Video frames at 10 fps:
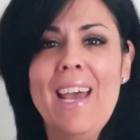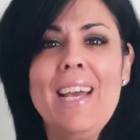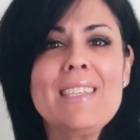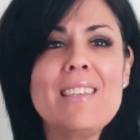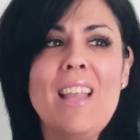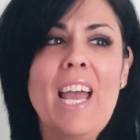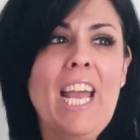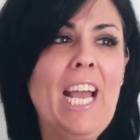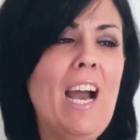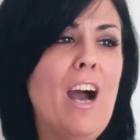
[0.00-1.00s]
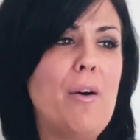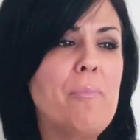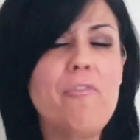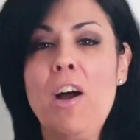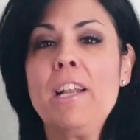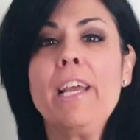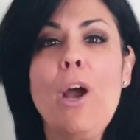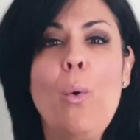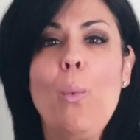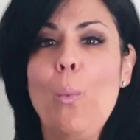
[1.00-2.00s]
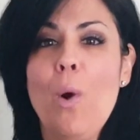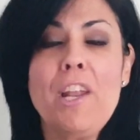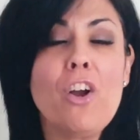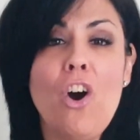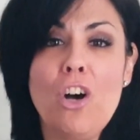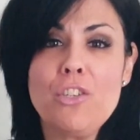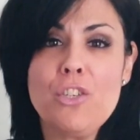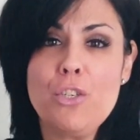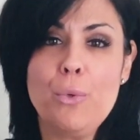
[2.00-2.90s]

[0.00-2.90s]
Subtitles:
It's like finding out what it costs